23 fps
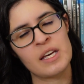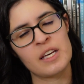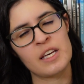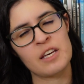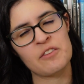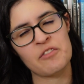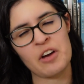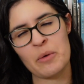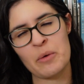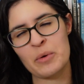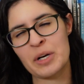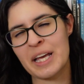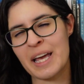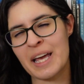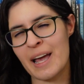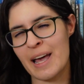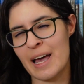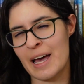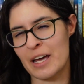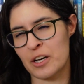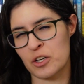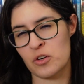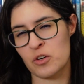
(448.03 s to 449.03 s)
If I were to
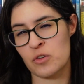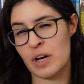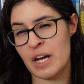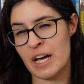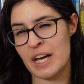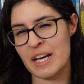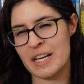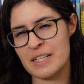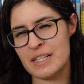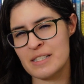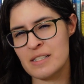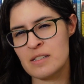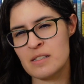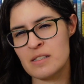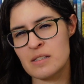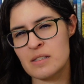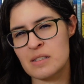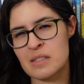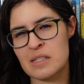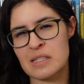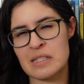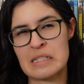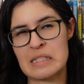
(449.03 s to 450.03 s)

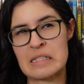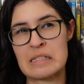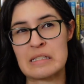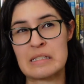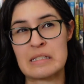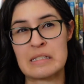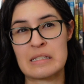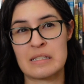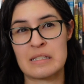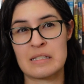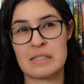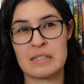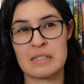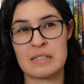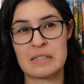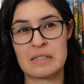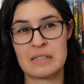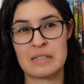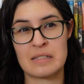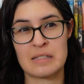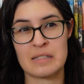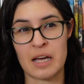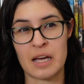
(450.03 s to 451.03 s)
categorize a
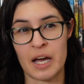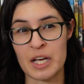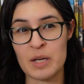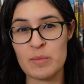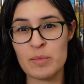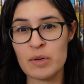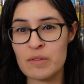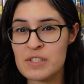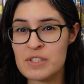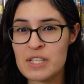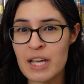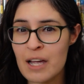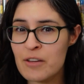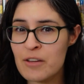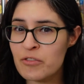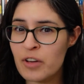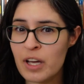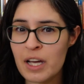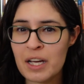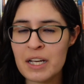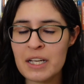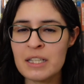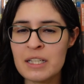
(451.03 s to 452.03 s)
type of
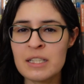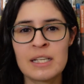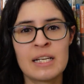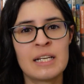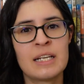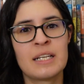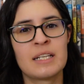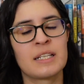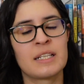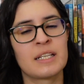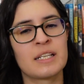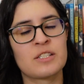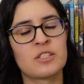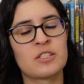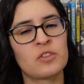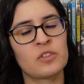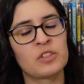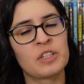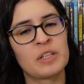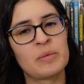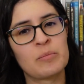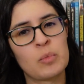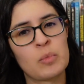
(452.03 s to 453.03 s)
sci-fi, it's
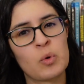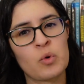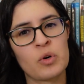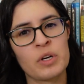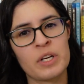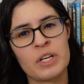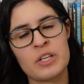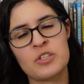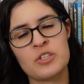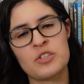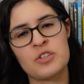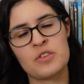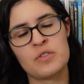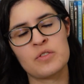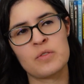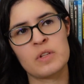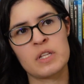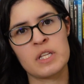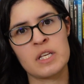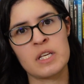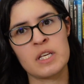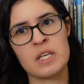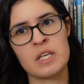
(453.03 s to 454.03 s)
certainly more into
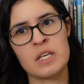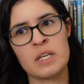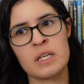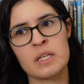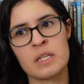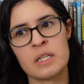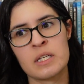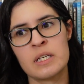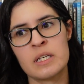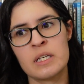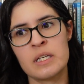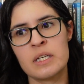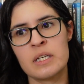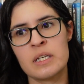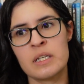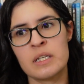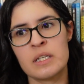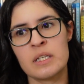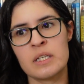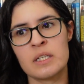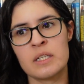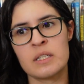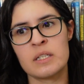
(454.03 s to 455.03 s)
the
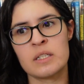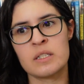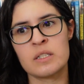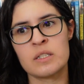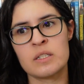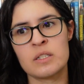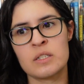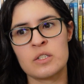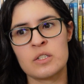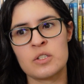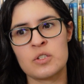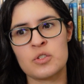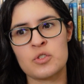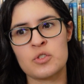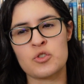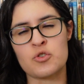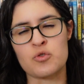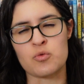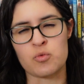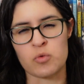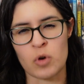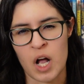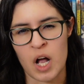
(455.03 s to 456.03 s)

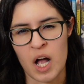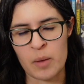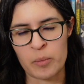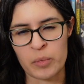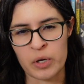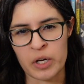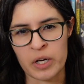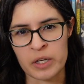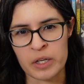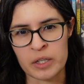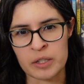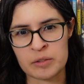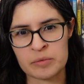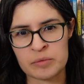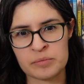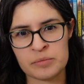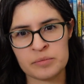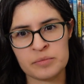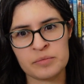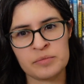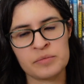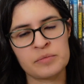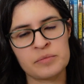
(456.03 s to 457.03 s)
drama,